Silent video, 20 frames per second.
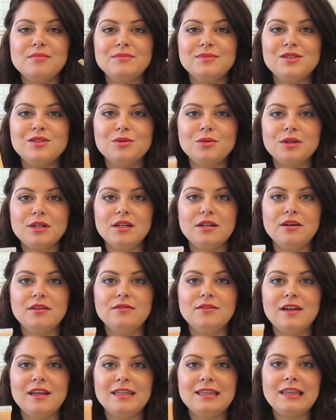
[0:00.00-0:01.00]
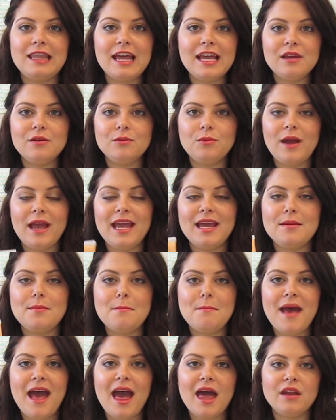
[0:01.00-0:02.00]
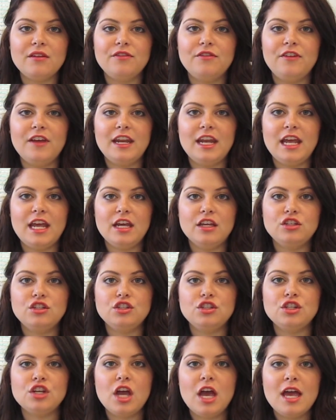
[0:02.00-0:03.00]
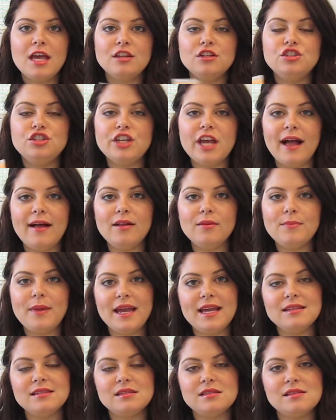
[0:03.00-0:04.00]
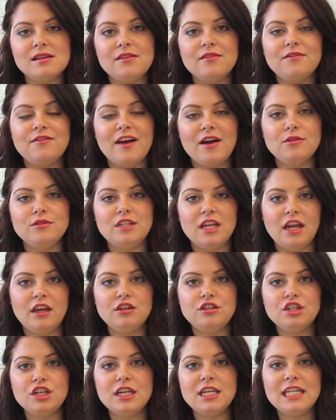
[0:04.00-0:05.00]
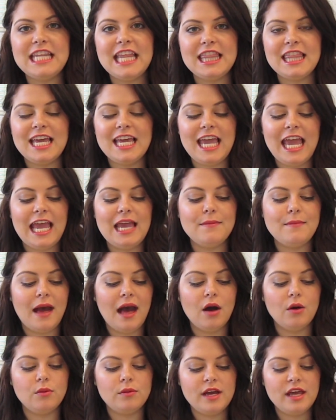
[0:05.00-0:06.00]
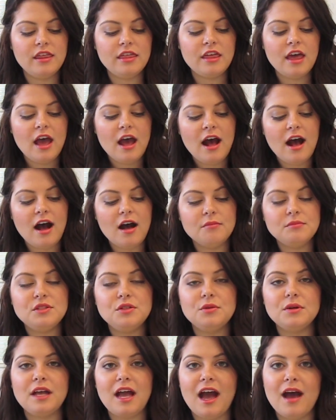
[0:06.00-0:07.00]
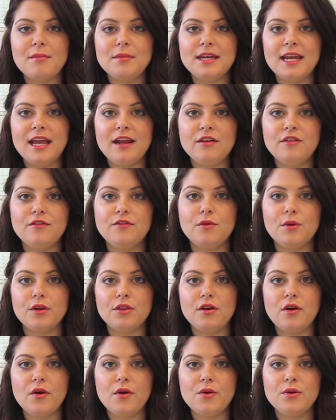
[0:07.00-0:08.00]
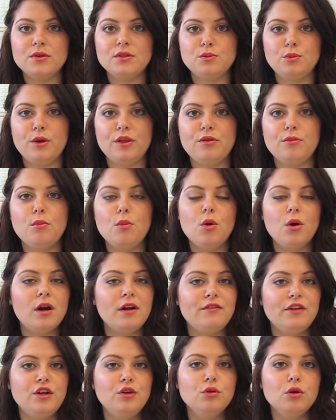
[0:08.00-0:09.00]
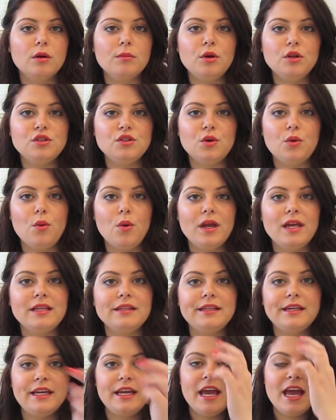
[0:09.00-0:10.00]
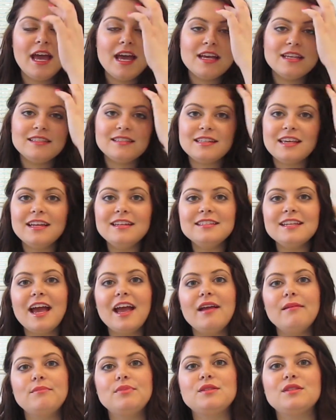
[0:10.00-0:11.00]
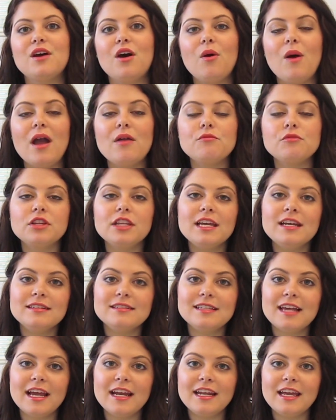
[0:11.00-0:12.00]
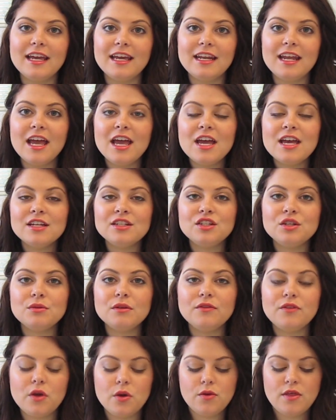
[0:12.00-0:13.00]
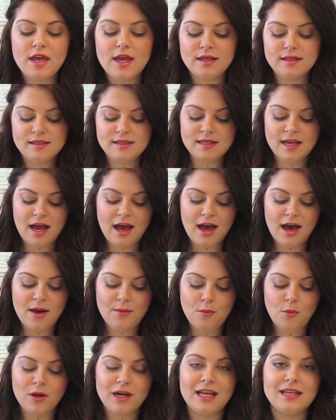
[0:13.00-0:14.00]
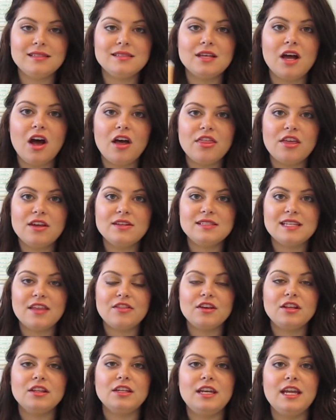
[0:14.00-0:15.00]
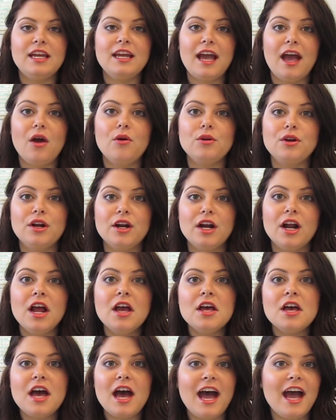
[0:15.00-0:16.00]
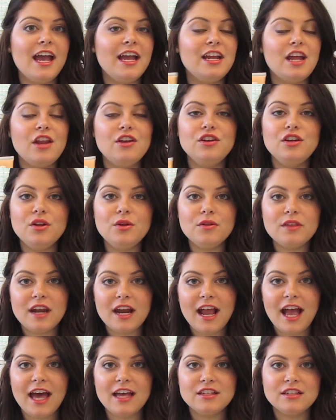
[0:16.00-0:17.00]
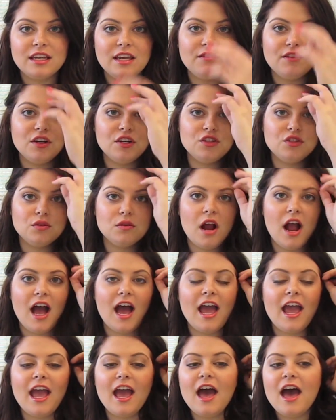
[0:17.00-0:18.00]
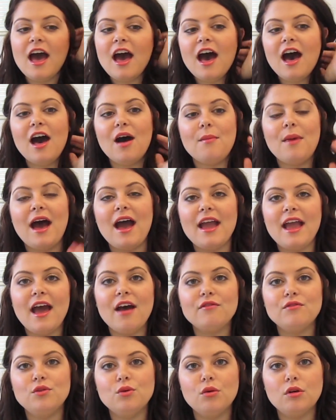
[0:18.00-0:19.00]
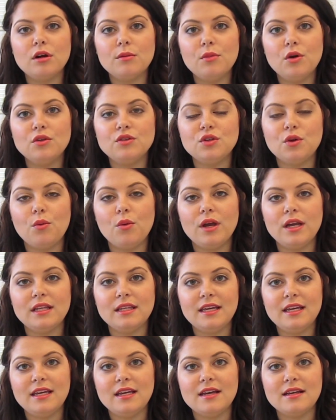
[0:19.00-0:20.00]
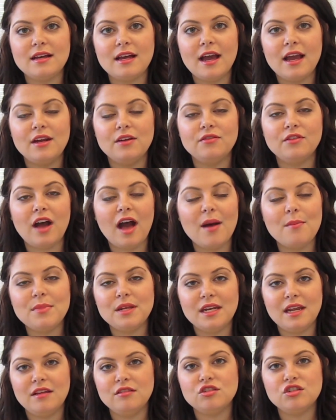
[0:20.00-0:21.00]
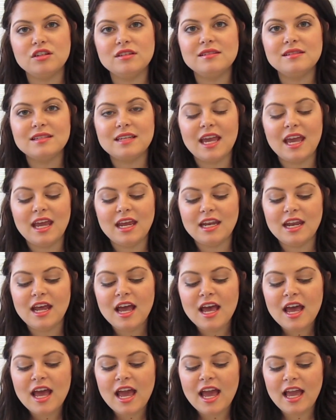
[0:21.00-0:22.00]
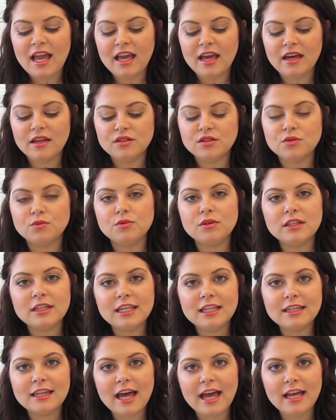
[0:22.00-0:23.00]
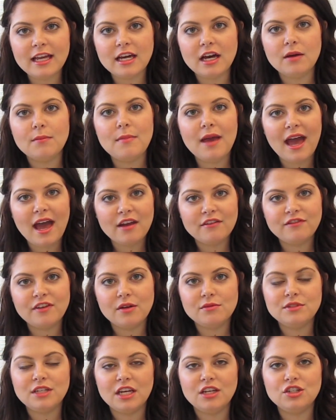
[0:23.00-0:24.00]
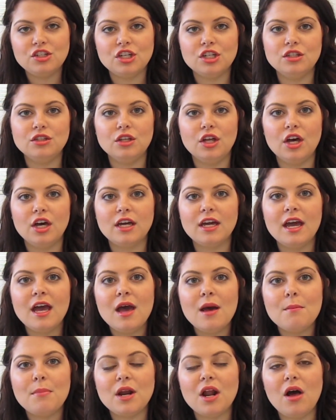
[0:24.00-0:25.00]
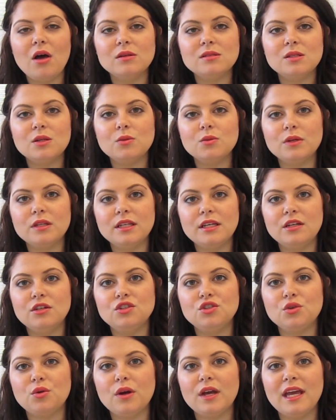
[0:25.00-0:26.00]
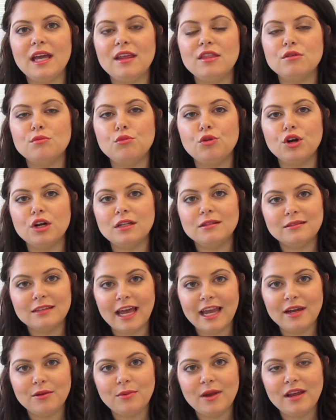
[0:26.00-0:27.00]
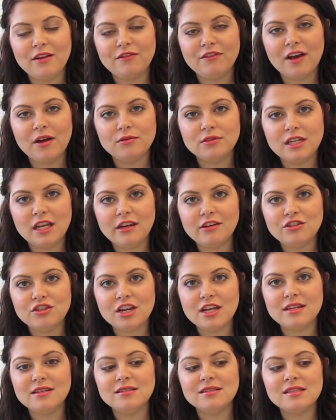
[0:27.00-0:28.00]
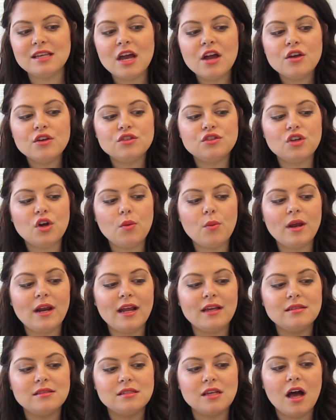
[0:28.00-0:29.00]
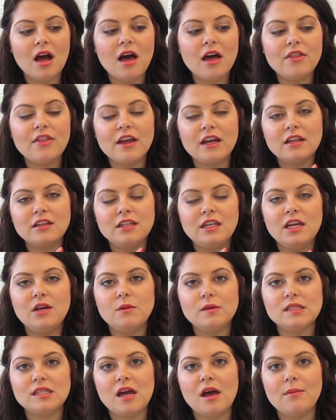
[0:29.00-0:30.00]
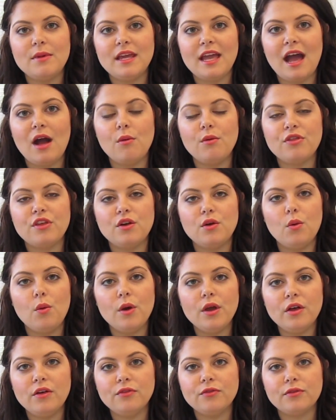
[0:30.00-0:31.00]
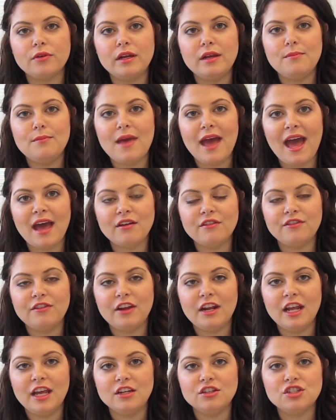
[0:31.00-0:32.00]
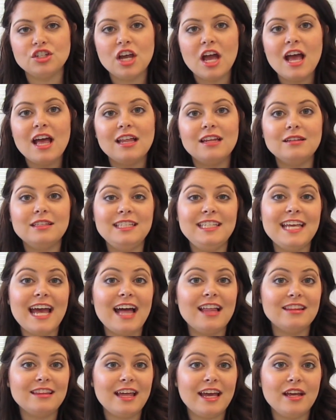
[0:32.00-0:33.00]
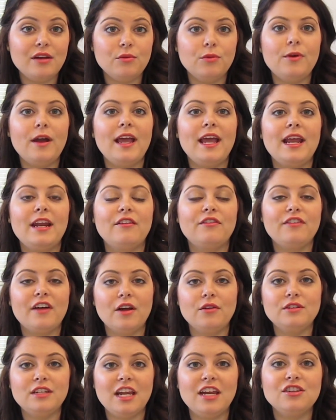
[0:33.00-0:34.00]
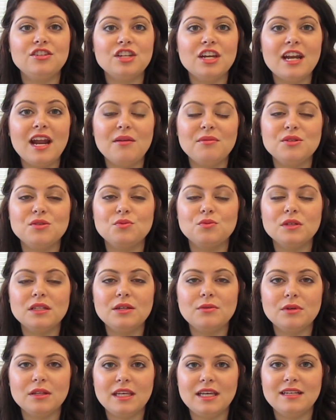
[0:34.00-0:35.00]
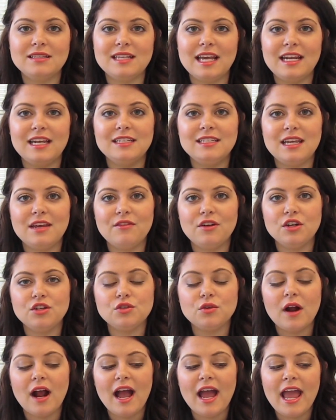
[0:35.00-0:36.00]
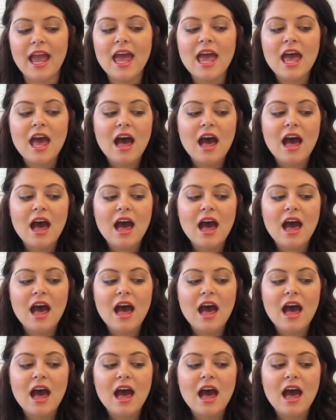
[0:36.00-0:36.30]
sort of lightweight matte finish gel-based foundation that they came out with to accommodate for those with more of a normal to oily skin type. So I'm really excited to review this. When I saw this at the Clinique counter, I knew that I had to give it a try. I have normal to oily kind of combination skin and really like a matte foundation look, but also really enjoy the more lightweight foundations. So when I saw that Clinique was coming out with an oil-free matte finish yet lightweight foundation, I was really excited to give it a try.